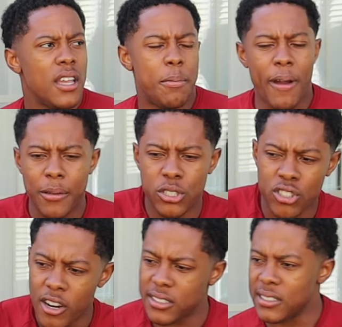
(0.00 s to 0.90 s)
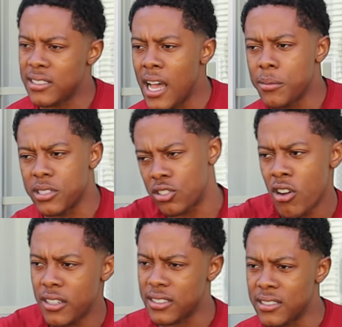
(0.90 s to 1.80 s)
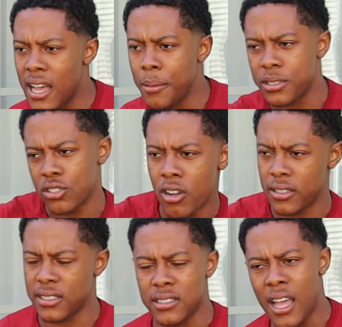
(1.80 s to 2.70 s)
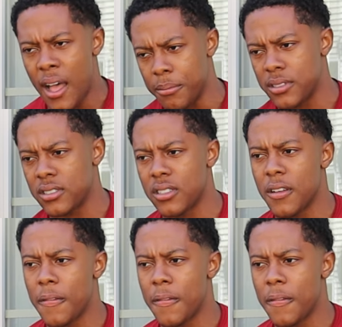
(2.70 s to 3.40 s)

He probably starts and stops and starts and stops and starts and stops.